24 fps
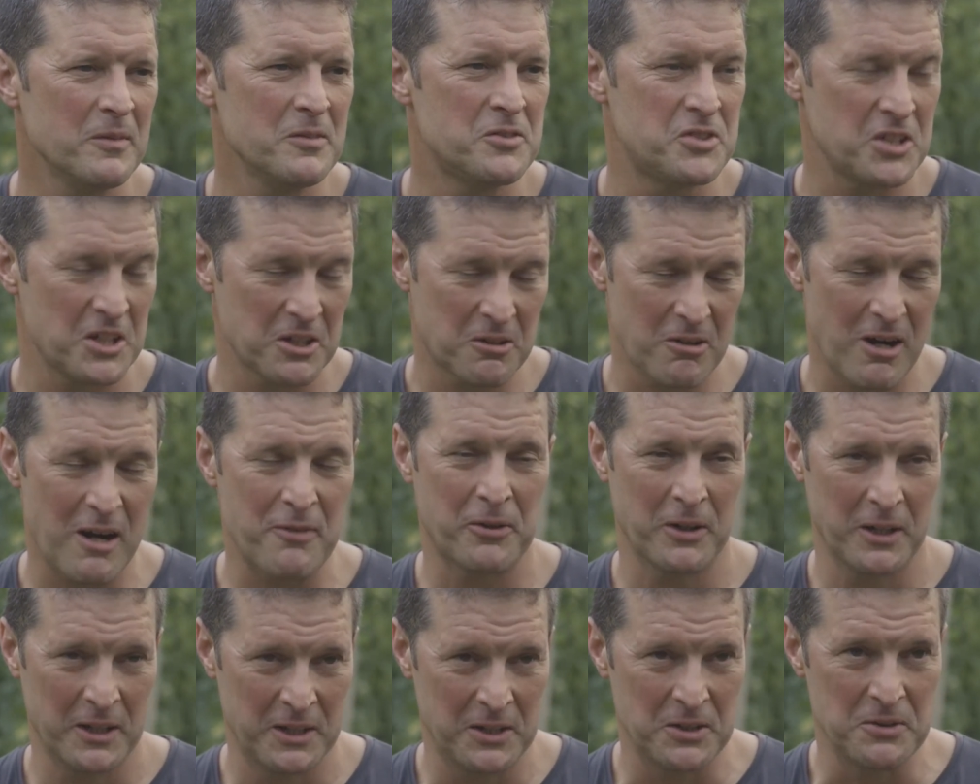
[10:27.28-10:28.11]

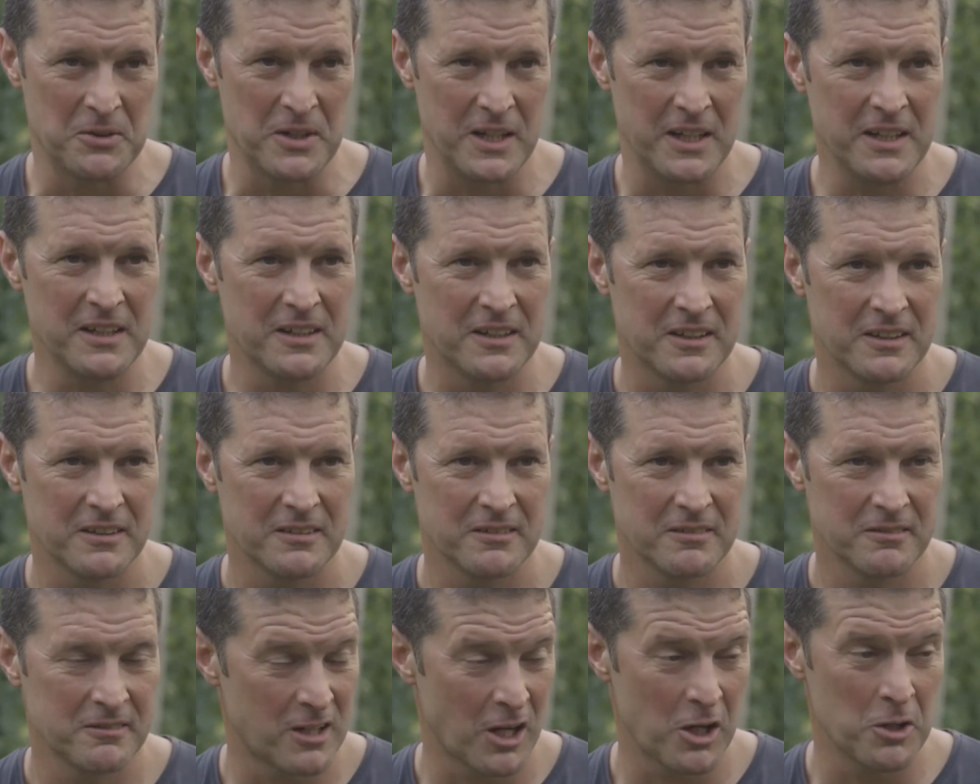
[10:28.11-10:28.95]
geographically unique,
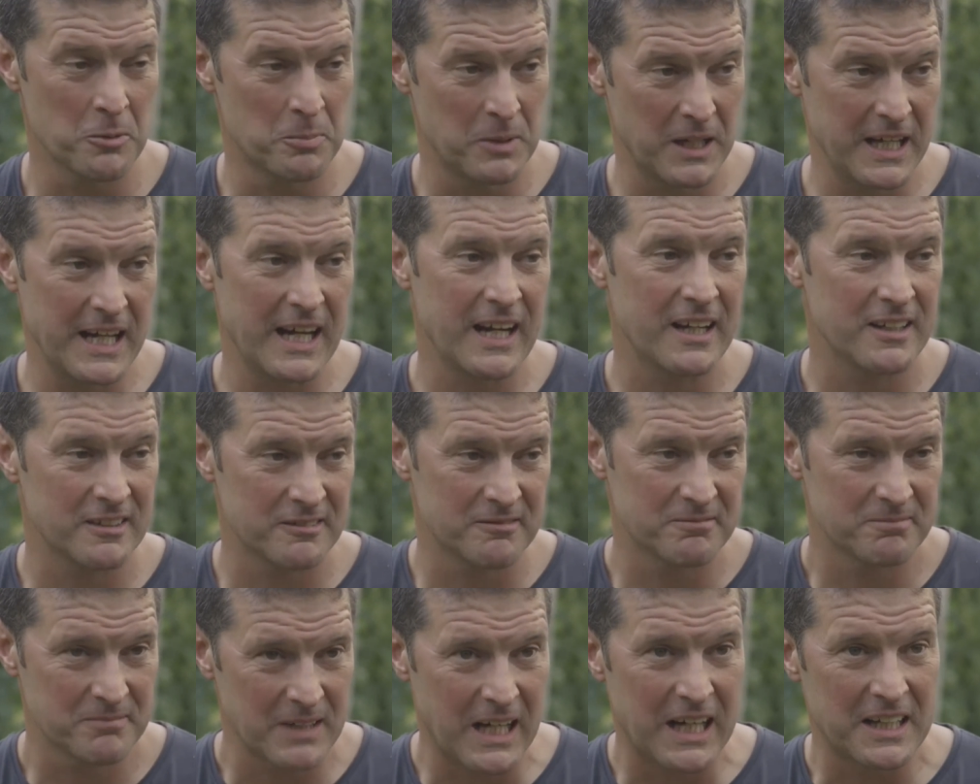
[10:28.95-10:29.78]
globally
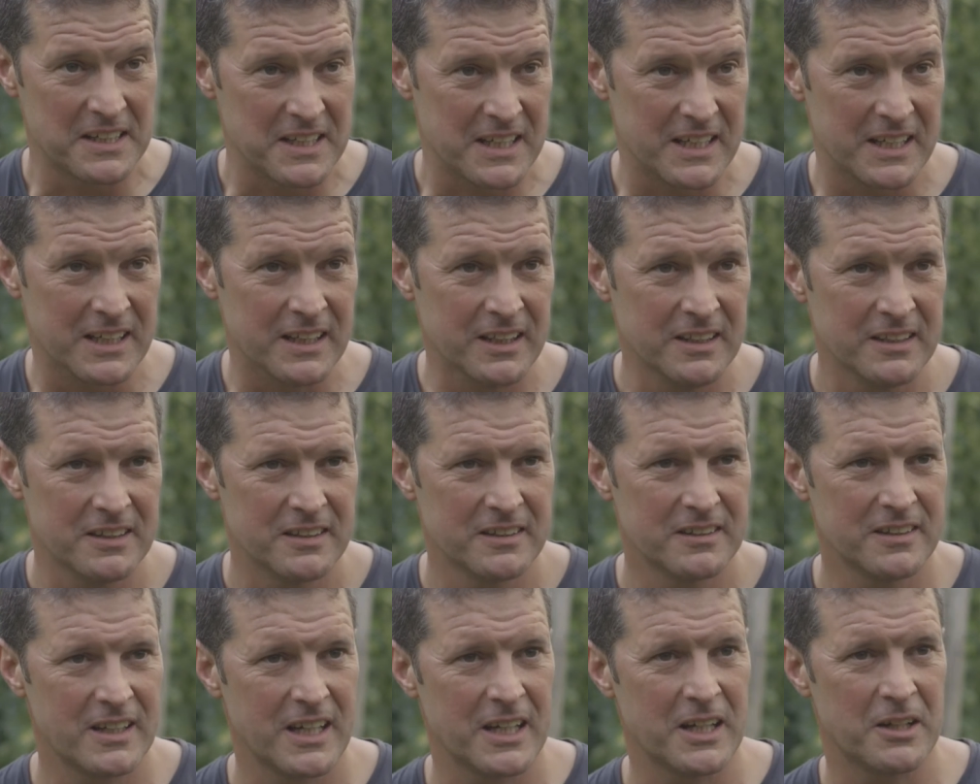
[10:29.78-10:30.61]
and here.
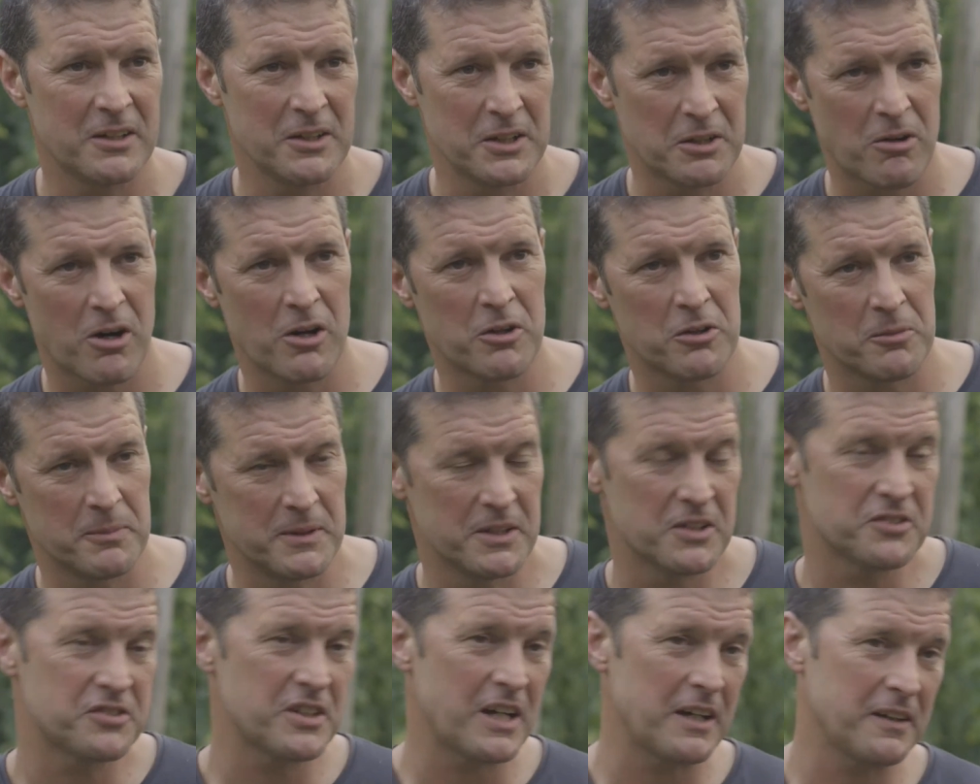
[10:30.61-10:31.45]
They only grow them
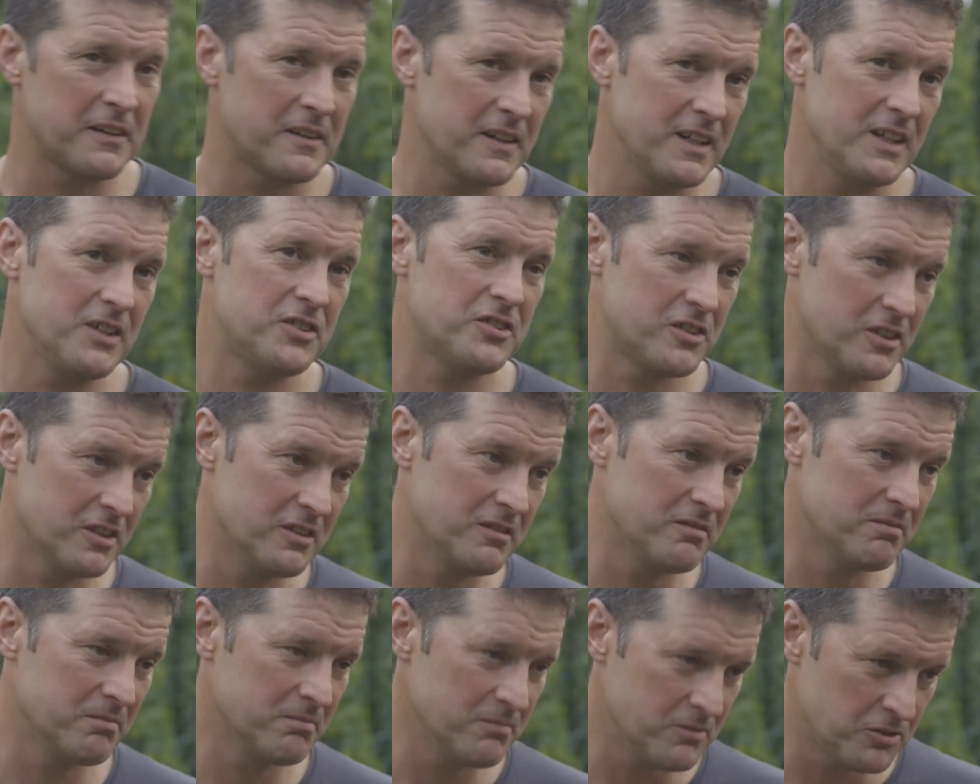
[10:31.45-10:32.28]
in the southeast
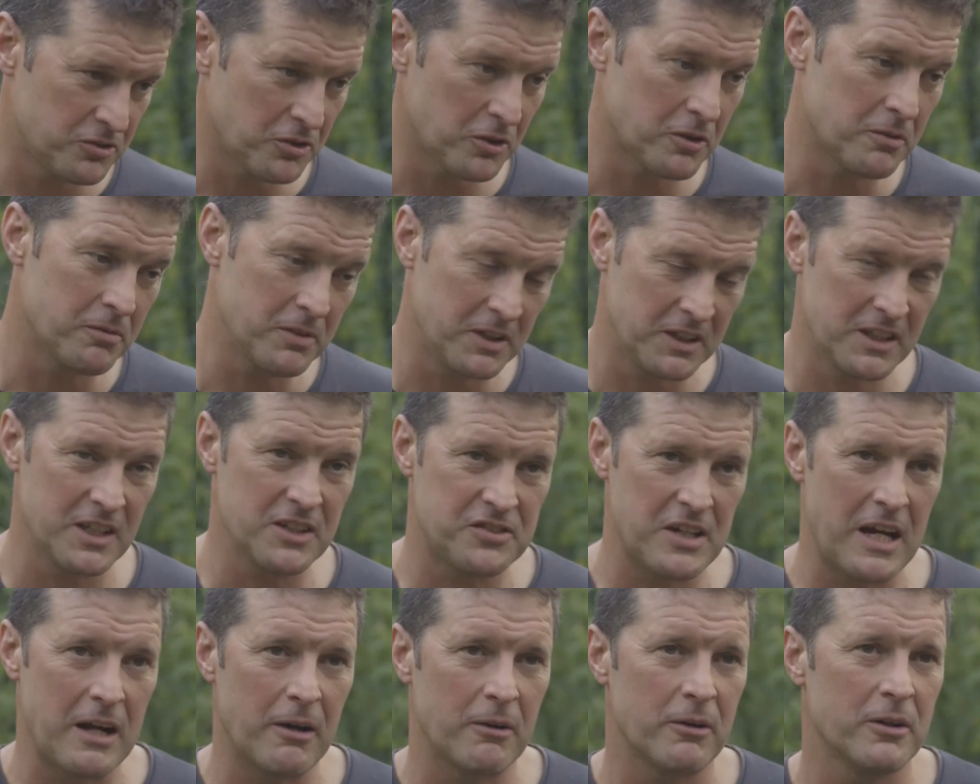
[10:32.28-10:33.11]
and sort of in
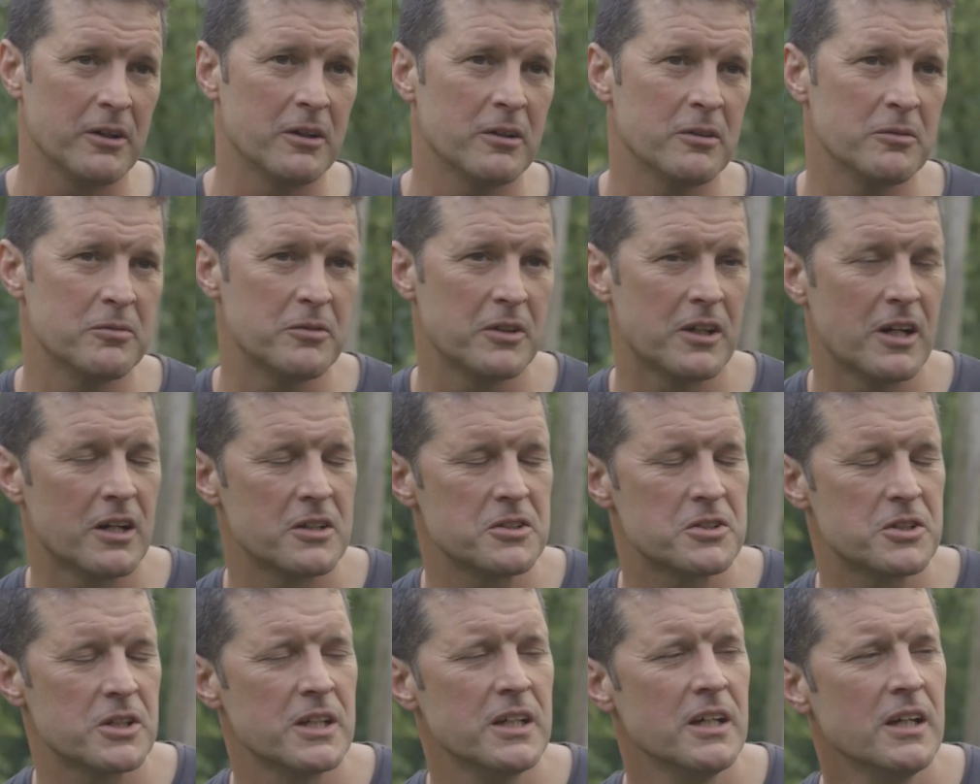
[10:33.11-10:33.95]
this area of the
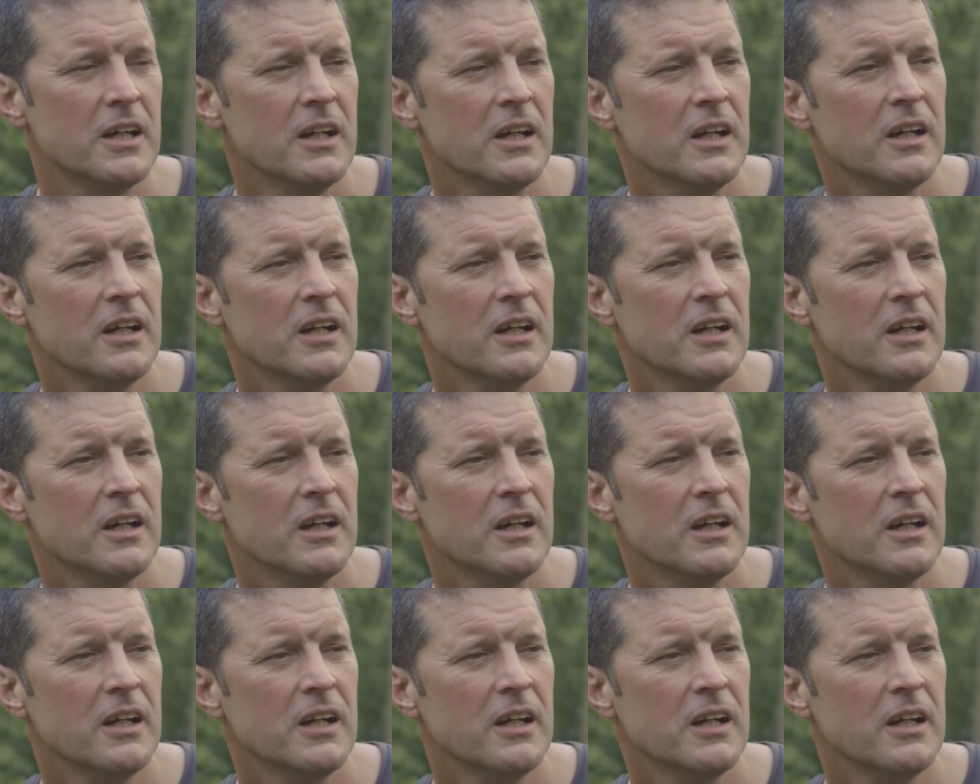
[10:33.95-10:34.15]
country.